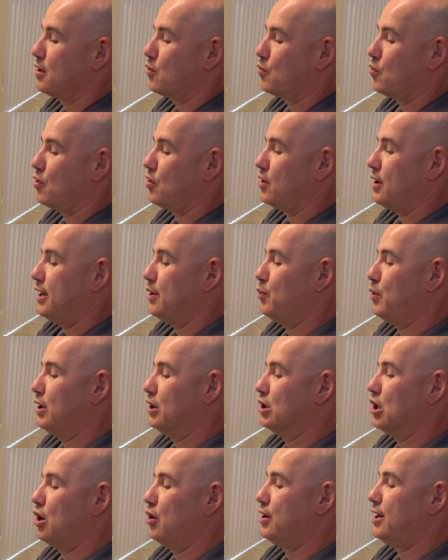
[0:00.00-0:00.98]
Well, if we
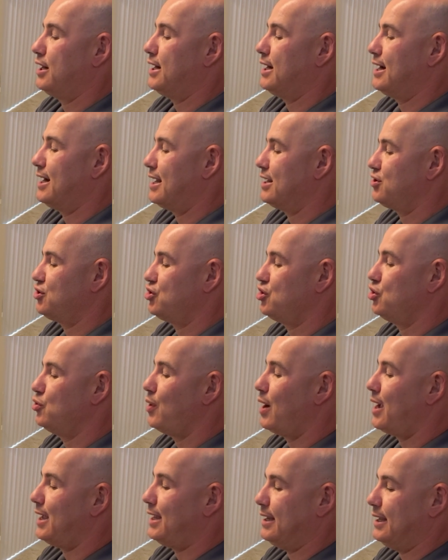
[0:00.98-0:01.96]
loaded it at
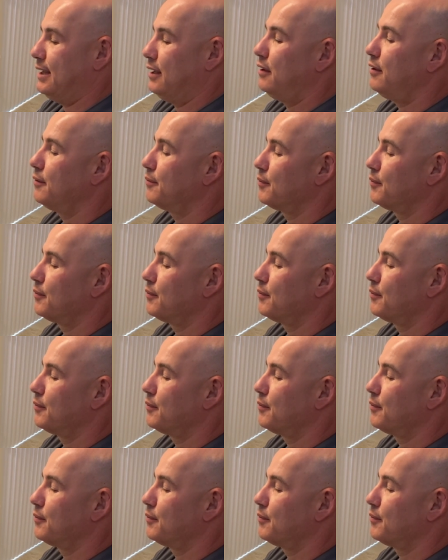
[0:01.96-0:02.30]
280,